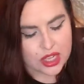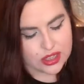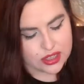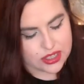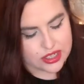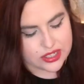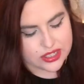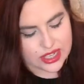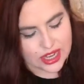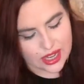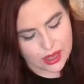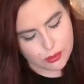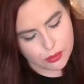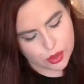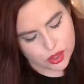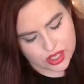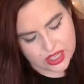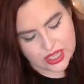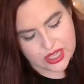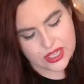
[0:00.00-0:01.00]
The second
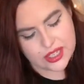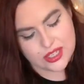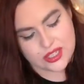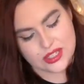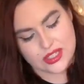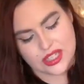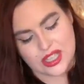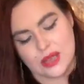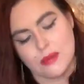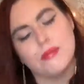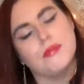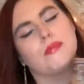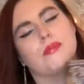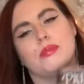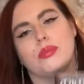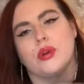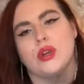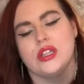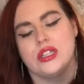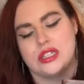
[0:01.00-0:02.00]
book is The
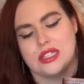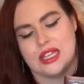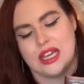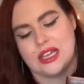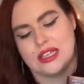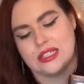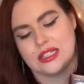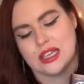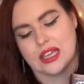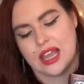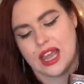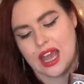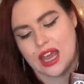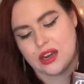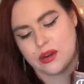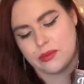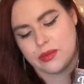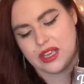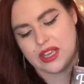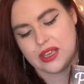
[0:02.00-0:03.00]
Princess
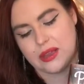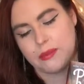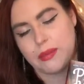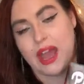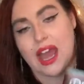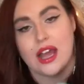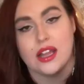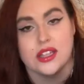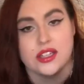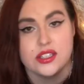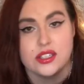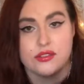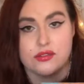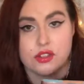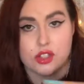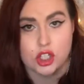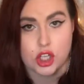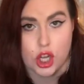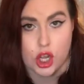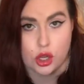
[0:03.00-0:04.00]
Academy Palace of
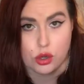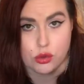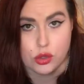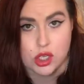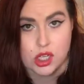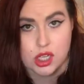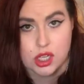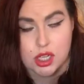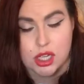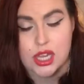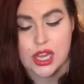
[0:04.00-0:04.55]
Stone.